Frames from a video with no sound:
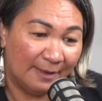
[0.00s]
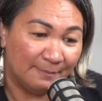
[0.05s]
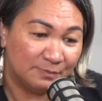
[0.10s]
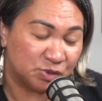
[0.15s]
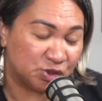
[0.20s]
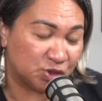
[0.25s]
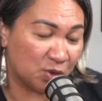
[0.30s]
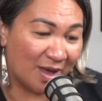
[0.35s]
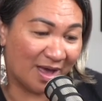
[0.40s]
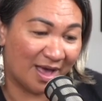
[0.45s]

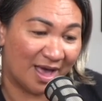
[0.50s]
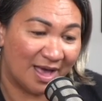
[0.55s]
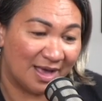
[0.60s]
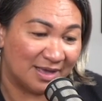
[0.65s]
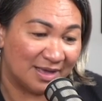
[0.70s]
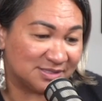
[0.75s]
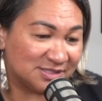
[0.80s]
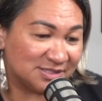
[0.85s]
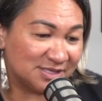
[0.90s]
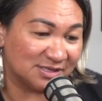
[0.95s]
so our
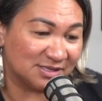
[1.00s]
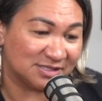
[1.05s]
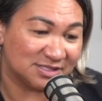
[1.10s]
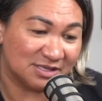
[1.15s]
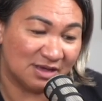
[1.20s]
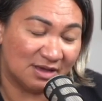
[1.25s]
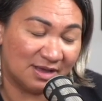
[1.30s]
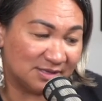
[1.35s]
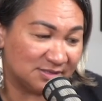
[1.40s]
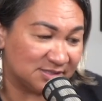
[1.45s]
arts, our
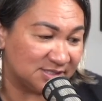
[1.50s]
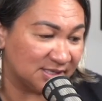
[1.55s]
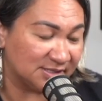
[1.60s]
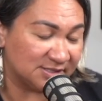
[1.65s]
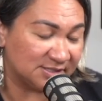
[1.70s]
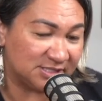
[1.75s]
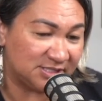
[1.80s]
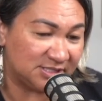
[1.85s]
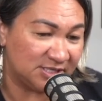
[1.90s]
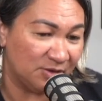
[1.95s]
science, our
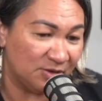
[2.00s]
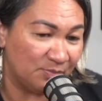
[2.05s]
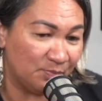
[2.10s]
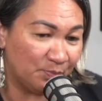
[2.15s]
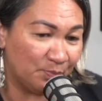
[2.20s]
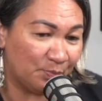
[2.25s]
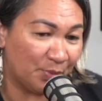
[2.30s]
STEM,